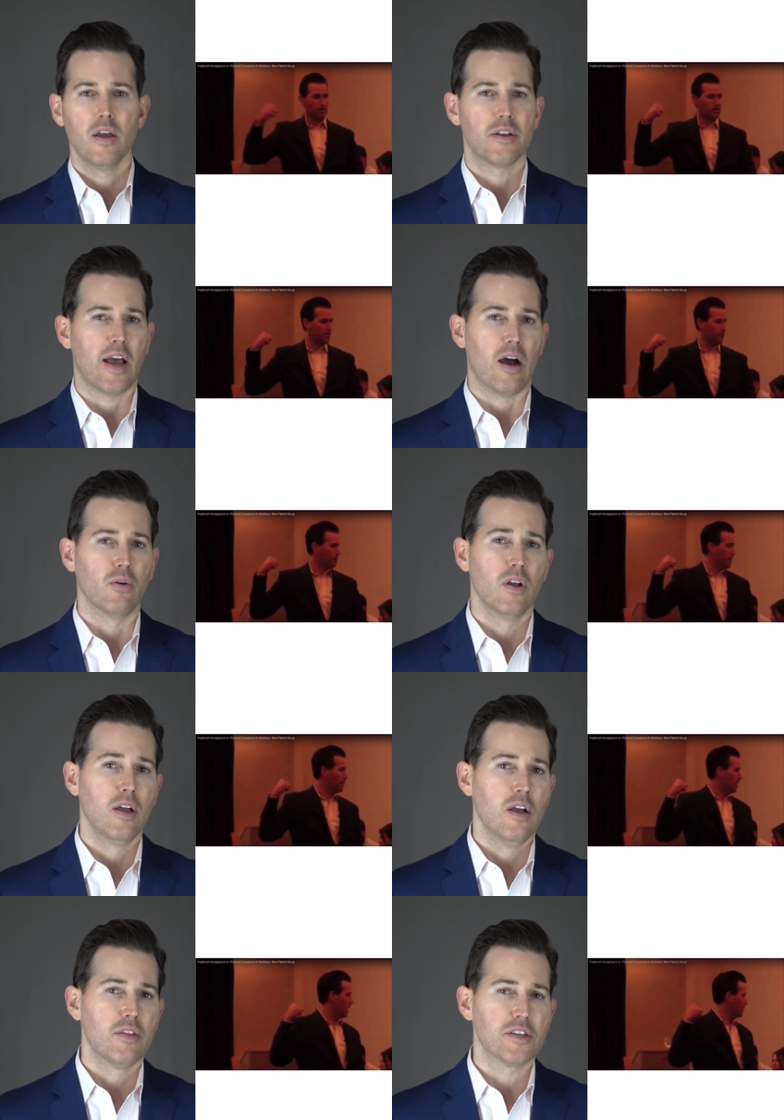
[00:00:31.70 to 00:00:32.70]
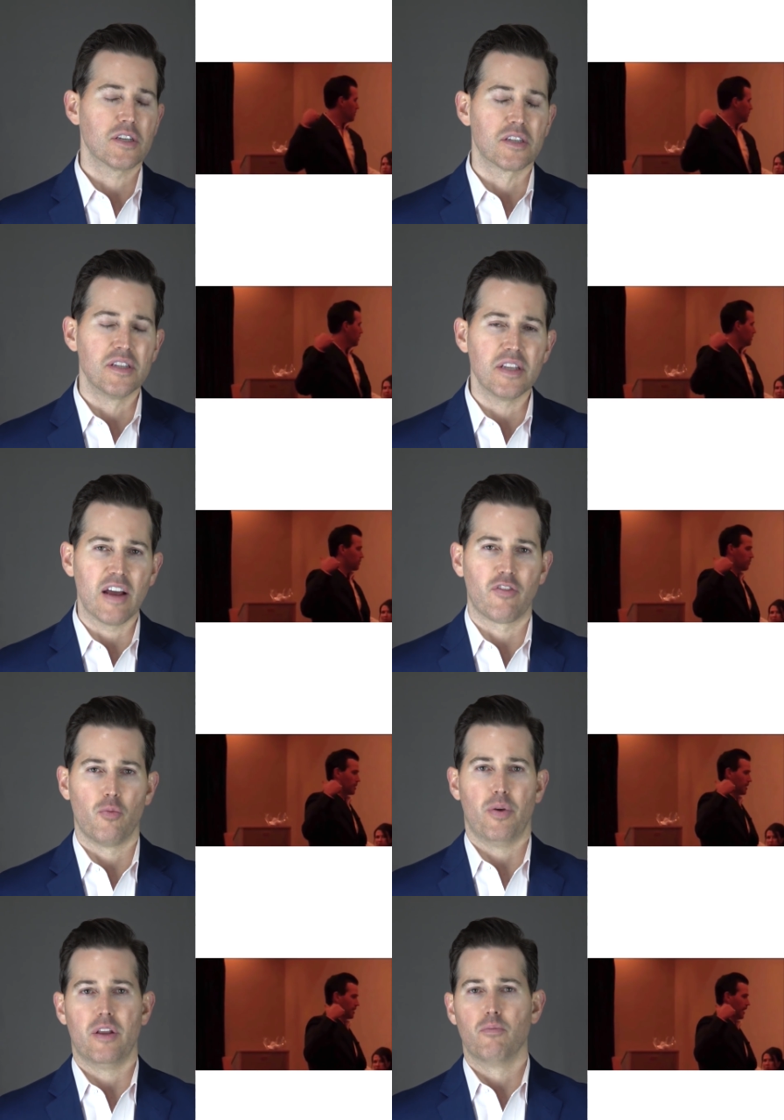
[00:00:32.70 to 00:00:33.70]
Now, this has never
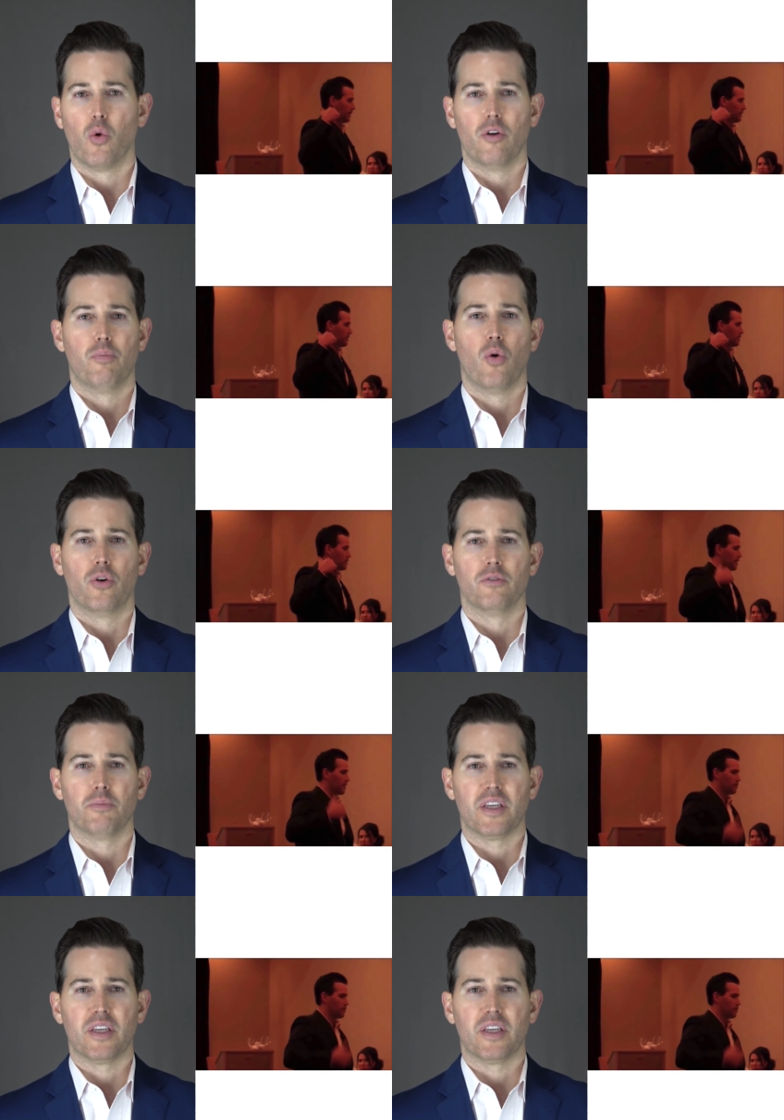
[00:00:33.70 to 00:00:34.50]
been more important